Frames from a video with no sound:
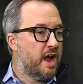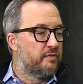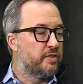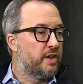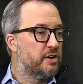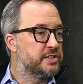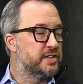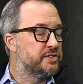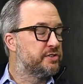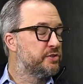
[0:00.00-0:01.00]
For those
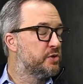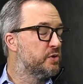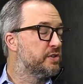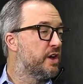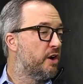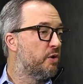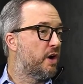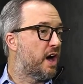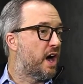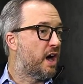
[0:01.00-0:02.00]
that do know
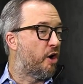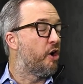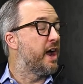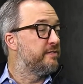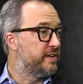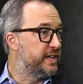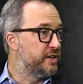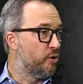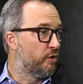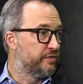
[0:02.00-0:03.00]

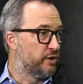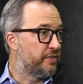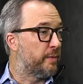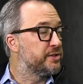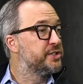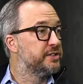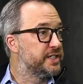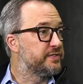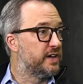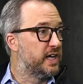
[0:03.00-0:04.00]
RIV, or RiverNorth
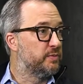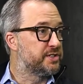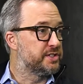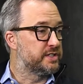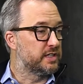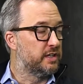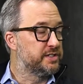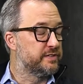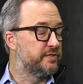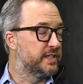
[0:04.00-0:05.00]
Opportunities Fund, which is the
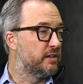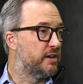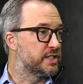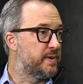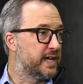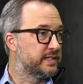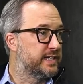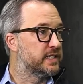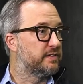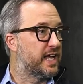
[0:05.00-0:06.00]
closed-end fund launched back at the
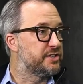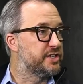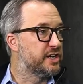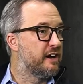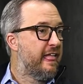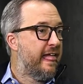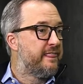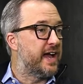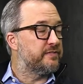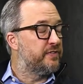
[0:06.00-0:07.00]
end of last year,
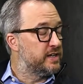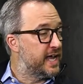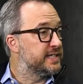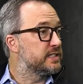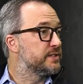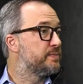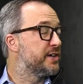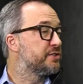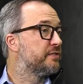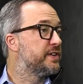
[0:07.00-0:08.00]
that fund has some
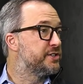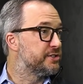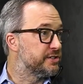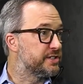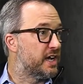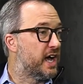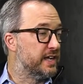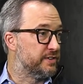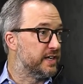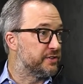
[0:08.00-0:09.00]
special features
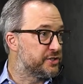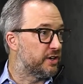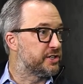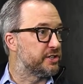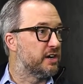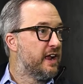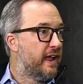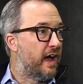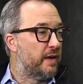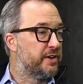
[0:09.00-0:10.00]
in the structure.
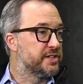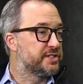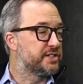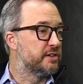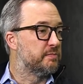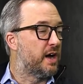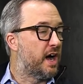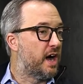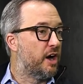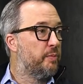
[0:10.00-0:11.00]
There's some
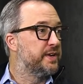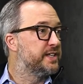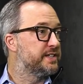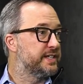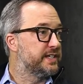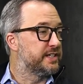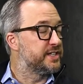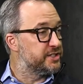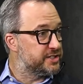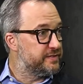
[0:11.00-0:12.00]
open-ending
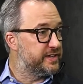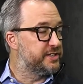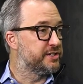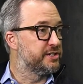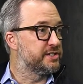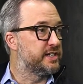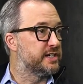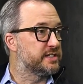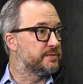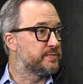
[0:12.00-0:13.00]
contingency features.
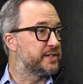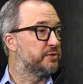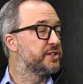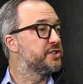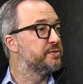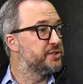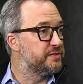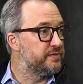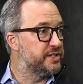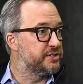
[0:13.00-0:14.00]
There's some special
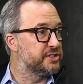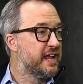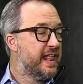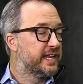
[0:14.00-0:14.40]
distribution features.